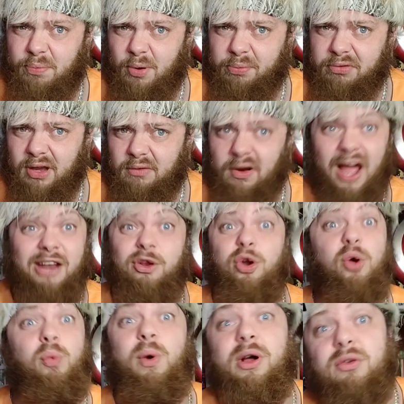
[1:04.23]
Pop set. I don't
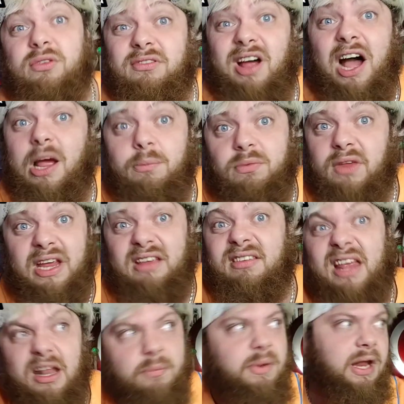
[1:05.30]
know what time it is
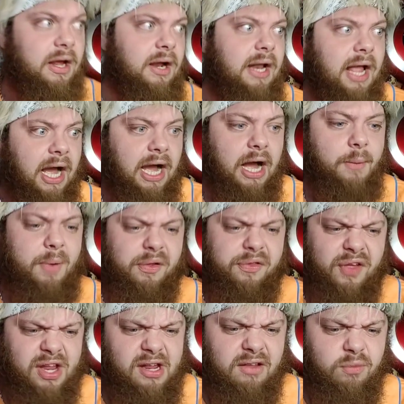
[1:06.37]
at the minute. Um, I
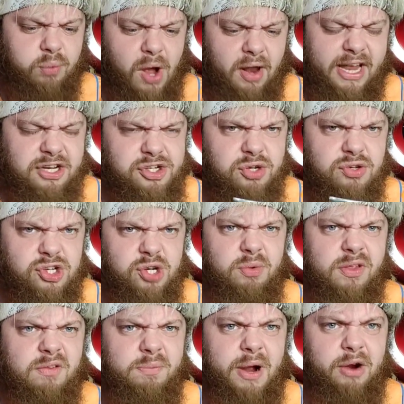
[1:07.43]
think as well issue two of
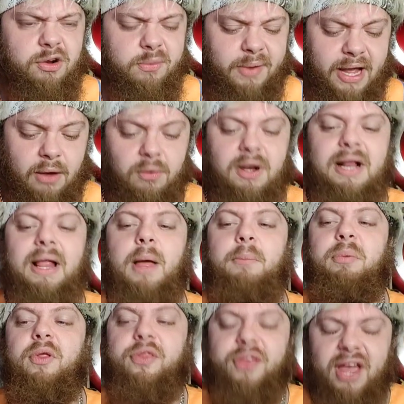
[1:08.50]
this might already be out.
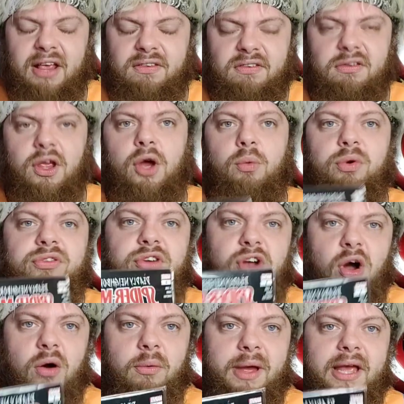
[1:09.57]
But this was a
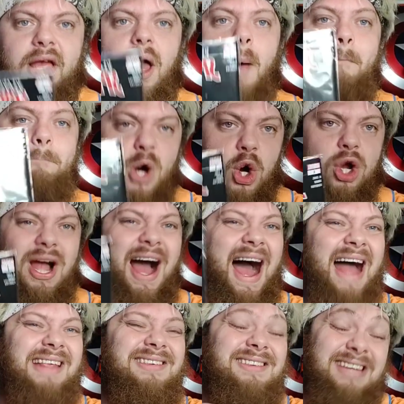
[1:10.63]
comic book
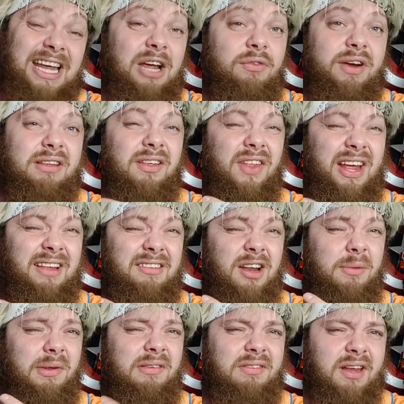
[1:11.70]
at series. I think it's
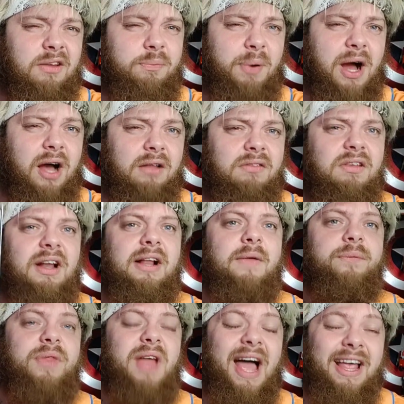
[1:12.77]
going to be six parts
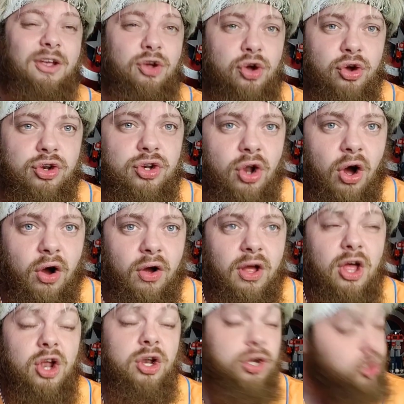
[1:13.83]
that I could not
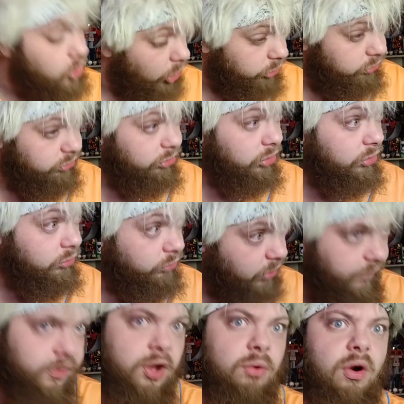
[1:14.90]
not
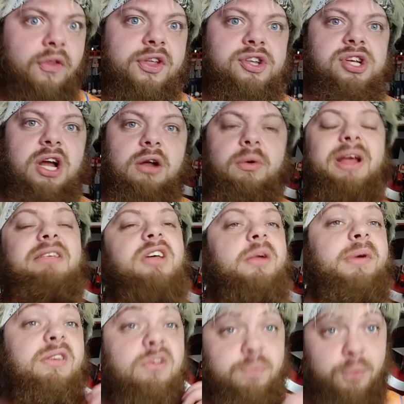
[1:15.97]
review on the channel. It's going
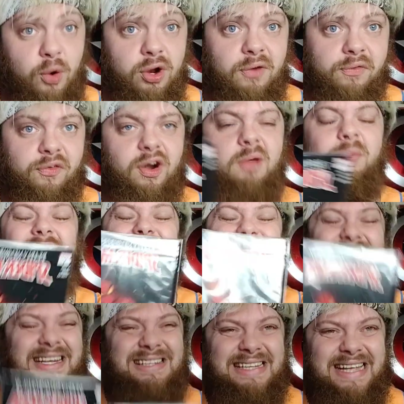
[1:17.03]
to be spoiler free because
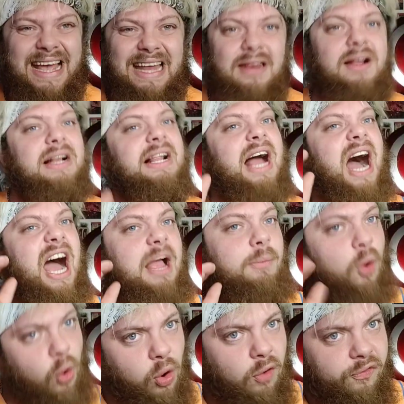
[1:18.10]
yet again I am
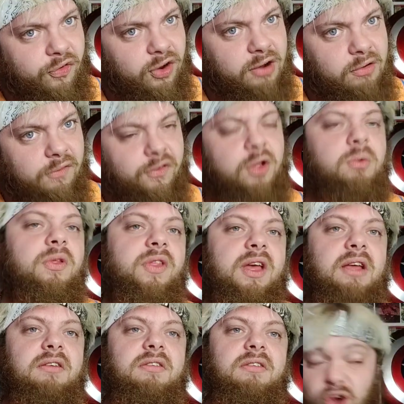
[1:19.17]
awful at reviewing
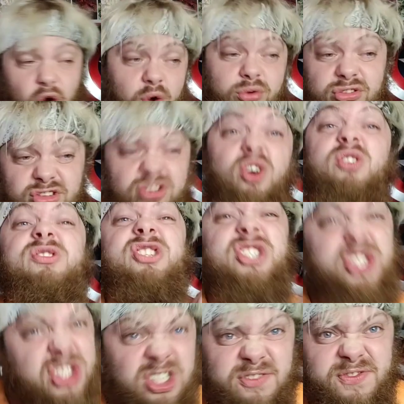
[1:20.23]
these. Oh, so
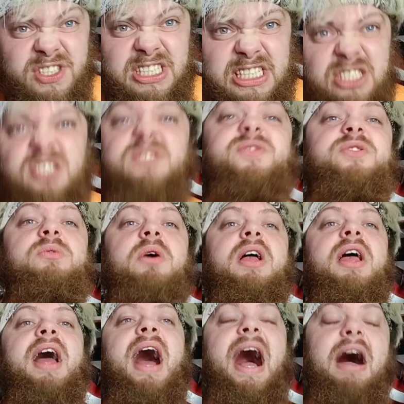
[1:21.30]
so freaking awful
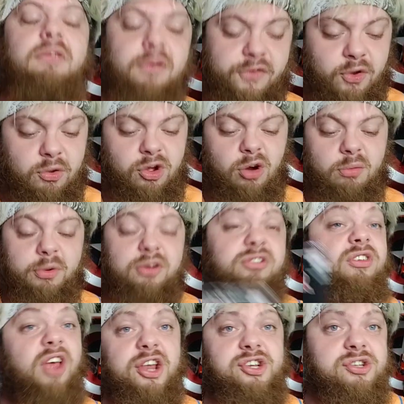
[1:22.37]
at reviewing comic books
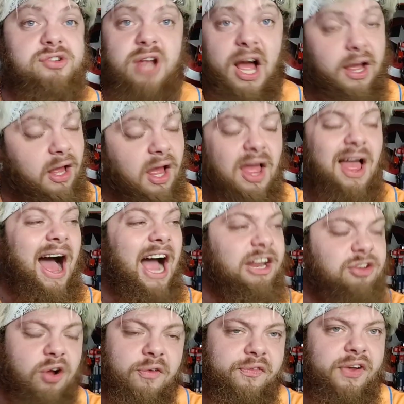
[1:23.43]
because I just I I
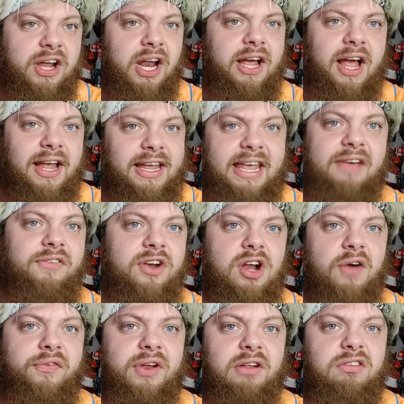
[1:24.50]
don't feel like I give
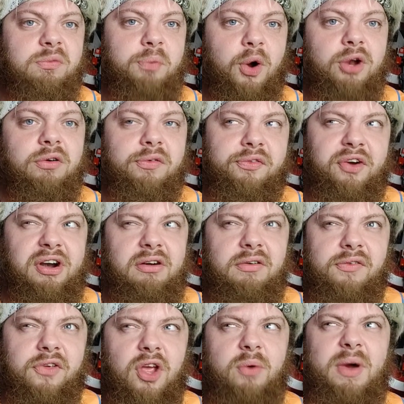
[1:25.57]
enough in a spoiler free
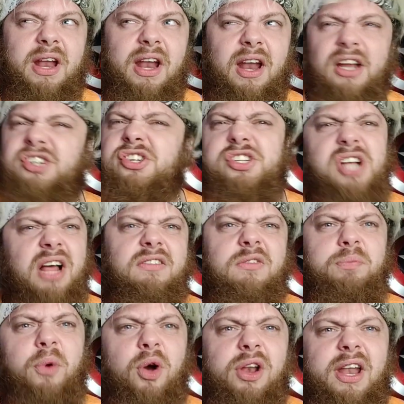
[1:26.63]
review and then I just start
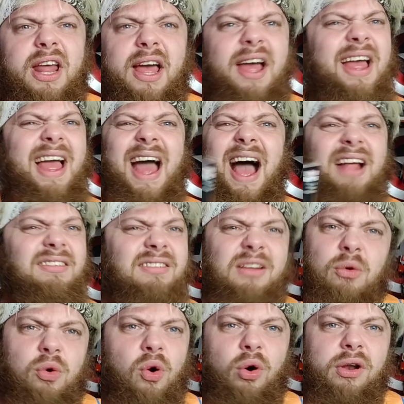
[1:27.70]
spoiling it and
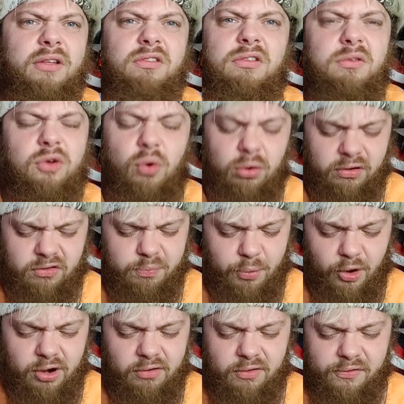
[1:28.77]
still call it call it
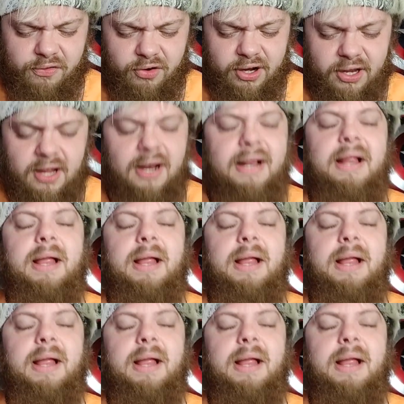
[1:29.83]
spoiler free.